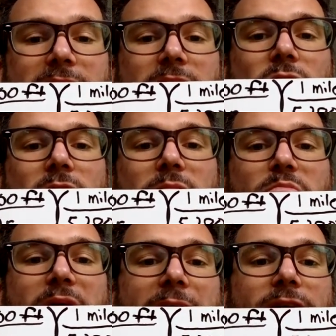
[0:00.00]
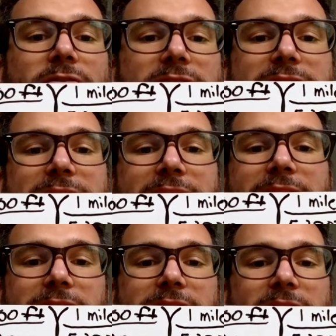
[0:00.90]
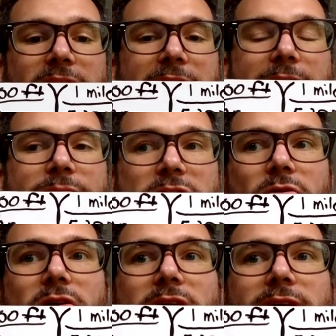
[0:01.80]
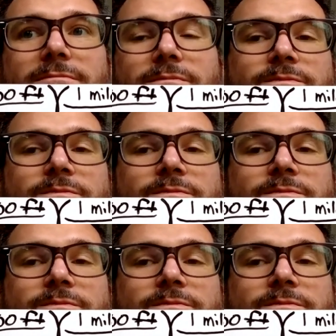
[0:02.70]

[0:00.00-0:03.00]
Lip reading: or pounds to kilograms, or